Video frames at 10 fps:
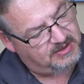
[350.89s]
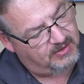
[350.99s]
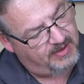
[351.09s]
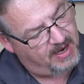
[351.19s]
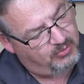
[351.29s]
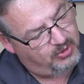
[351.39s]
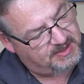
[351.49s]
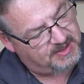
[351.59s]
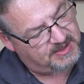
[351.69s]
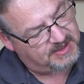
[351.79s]
So that
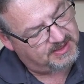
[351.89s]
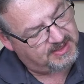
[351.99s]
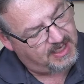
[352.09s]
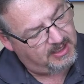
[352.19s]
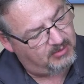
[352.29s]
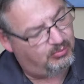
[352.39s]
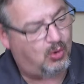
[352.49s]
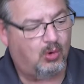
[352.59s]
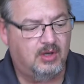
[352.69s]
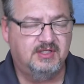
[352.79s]
puts the second
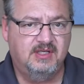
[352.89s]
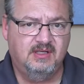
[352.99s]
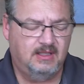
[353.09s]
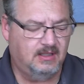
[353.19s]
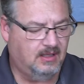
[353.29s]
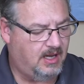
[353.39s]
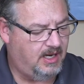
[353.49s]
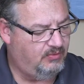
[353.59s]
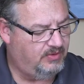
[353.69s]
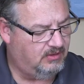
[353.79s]
port in
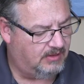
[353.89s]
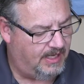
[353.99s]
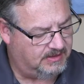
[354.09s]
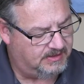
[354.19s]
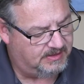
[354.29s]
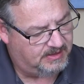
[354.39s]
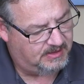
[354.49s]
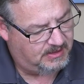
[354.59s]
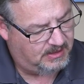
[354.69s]
line with the lens.